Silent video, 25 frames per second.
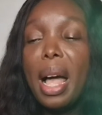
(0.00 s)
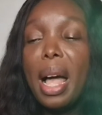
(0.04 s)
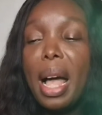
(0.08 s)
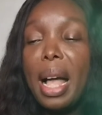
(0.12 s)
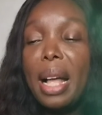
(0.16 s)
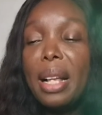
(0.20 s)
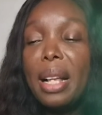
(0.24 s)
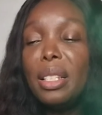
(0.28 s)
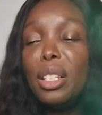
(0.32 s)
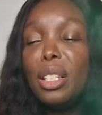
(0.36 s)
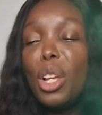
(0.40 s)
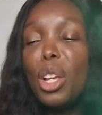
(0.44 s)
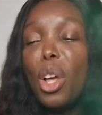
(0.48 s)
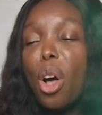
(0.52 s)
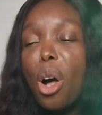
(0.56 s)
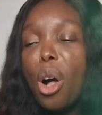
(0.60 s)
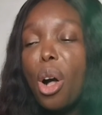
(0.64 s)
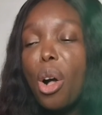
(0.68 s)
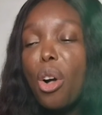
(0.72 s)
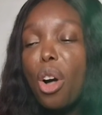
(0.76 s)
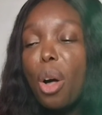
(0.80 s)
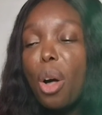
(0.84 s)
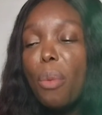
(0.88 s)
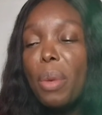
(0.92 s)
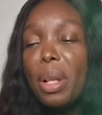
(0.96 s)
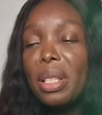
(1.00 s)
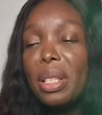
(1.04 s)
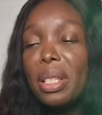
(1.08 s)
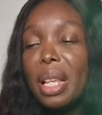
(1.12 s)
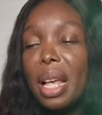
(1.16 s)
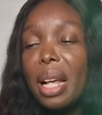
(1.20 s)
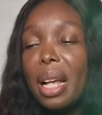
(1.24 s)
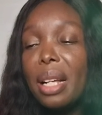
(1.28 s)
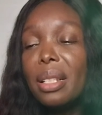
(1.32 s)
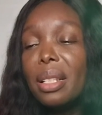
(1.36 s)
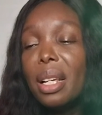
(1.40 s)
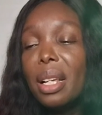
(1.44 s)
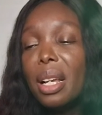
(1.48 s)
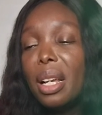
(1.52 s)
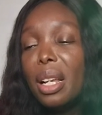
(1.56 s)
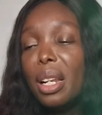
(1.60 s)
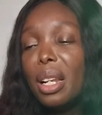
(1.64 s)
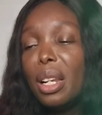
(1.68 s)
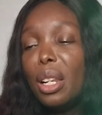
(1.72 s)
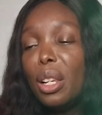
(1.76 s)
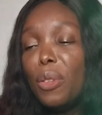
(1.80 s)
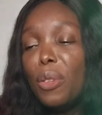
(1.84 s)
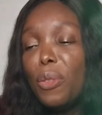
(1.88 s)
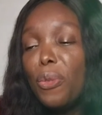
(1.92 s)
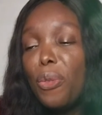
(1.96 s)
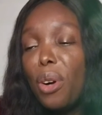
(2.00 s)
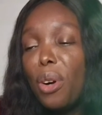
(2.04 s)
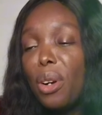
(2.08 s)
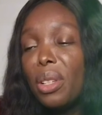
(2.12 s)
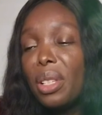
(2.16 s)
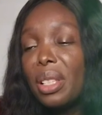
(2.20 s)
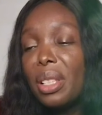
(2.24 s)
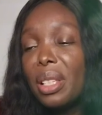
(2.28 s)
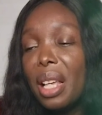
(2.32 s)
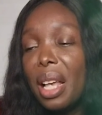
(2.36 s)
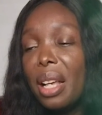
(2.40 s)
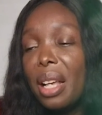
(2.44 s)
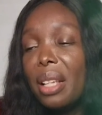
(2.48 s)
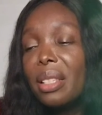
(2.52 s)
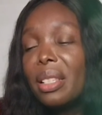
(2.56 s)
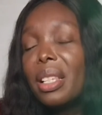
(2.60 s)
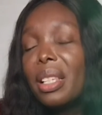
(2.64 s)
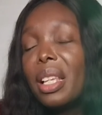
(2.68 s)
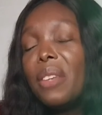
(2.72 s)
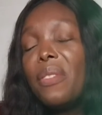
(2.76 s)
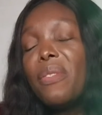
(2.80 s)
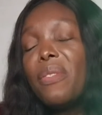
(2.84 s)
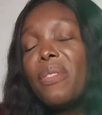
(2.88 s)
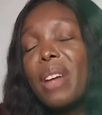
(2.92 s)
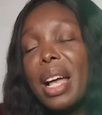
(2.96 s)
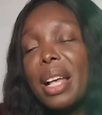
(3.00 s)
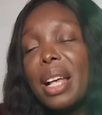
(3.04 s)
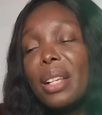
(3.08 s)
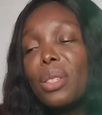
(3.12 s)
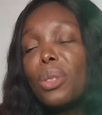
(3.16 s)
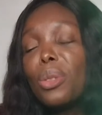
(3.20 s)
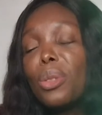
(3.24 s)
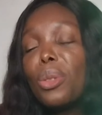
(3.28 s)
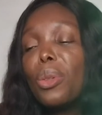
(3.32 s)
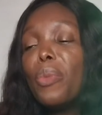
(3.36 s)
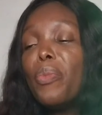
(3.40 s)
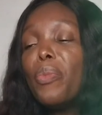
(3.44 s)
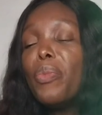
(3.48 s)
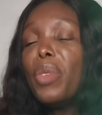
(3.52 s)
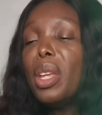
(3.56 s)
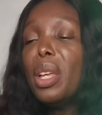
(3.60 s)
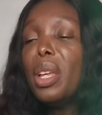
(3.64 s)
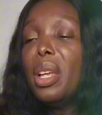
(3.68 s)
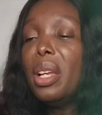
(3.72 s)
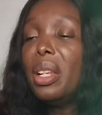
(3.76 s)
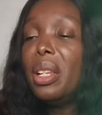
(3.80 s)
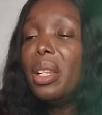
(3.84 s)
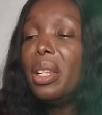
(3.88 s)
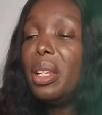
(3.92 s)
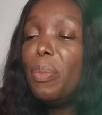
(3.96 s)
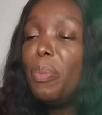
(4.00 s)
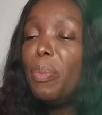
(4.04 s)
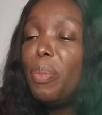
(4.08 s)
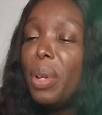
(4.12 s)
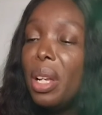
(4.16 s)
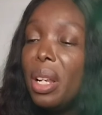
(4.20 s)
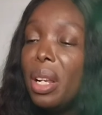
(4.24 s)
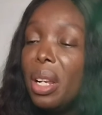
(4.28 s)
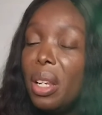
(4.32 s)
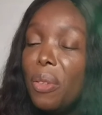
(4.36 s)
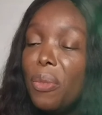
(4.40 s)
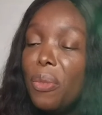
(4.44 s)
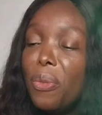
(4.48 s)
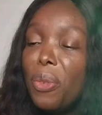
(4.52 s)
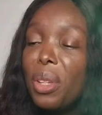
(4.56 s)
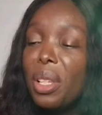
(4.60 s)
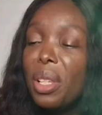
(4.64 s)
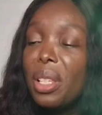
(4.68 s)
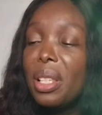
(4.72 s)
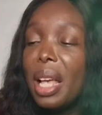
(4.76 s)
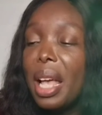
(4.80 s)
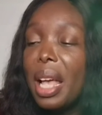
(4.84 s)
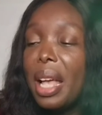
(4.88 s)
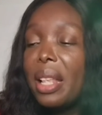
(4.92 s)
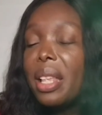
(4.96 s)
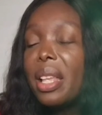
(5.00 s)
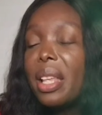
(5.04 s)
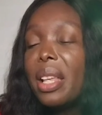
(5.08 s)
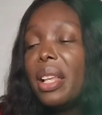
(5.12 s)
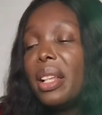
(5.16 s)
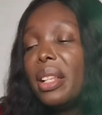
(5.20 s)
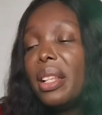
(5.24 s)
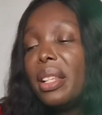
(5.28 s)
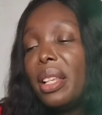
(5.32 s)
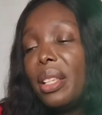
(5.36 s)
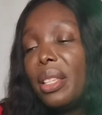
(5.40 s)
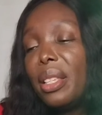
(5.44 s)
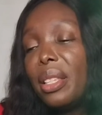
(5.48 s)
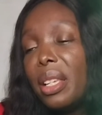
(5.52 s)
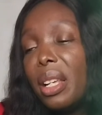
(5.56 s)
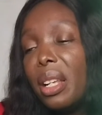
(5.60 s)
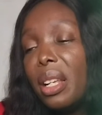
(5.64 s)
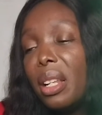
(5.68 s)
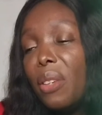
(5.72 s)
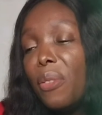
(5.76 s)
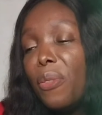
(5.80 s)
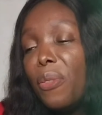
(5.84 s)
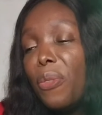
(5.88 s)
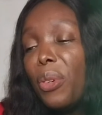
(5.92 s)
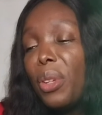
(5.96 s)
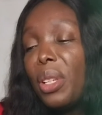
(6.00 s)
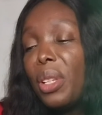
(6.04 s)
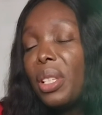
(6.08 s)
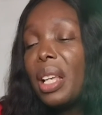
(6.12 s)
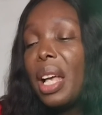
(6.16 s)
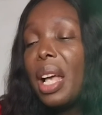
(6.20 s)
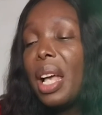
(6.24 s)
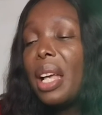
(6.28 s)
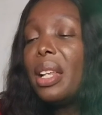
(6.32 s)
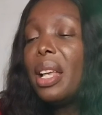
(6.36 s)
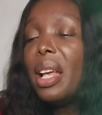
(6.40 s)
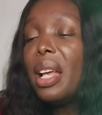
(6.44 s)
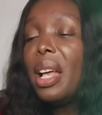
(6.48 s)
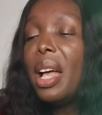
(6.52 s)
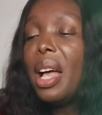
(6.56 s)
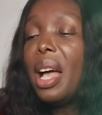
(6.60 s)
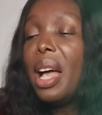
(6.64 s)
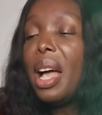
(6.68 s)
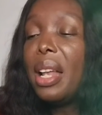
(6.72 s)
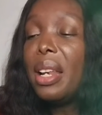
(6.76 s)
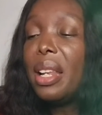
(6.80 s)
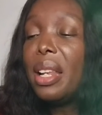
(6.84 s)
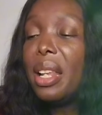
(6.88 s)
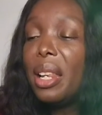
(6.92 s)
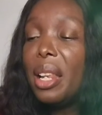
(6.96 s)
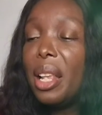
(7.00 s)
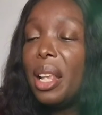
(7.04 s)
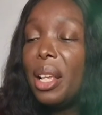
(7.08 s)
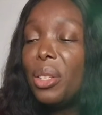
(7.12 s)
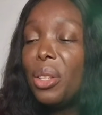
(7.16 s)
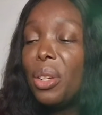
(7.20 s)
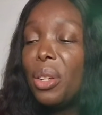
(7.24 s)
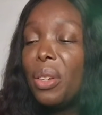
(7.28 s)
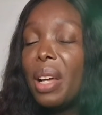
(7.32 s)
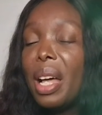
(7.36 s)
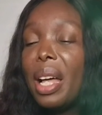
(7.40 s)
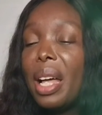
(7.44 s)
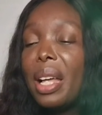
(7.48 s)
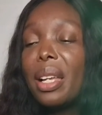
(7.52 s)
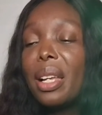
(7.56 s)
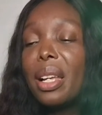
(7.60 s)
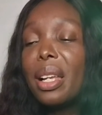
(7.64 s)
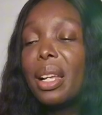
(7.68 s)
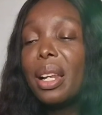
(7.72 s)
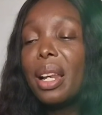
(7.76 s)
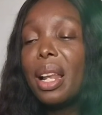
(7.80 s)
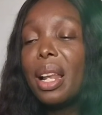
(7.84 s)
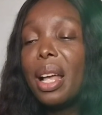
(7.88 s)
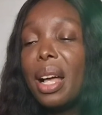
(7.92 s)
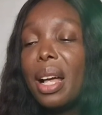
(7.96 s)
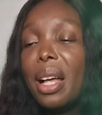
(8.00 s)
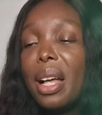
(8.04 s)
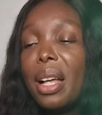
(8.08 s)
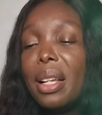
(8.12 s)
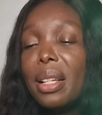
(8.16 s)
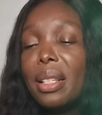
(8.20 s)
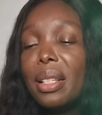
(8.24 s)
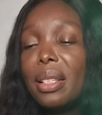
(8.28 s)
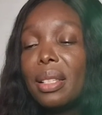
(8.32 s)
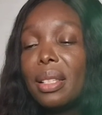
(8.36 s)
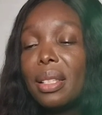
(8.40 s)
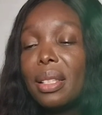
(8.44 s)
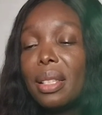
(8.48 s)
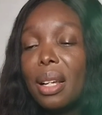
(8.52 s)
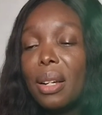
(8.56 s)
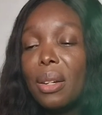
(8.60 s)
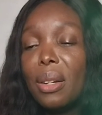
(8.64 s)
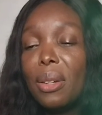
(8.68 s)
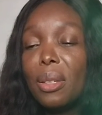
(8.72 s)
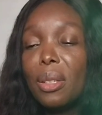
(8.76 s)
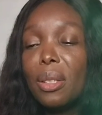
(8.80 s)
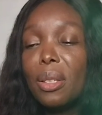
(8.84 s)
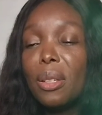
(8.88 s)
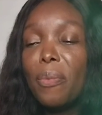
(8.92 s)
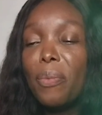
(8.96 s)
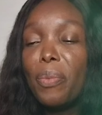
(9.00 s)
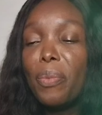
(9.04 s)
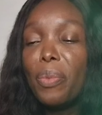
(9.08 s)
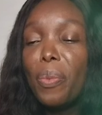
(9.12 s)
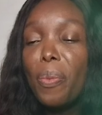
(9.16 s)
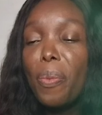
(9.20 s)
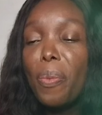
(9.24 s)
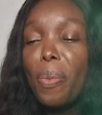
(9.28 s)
and the uncommitted lymphoid cells give rise to the B lymphocyte, the T lymphocyte, and the natural killer cells.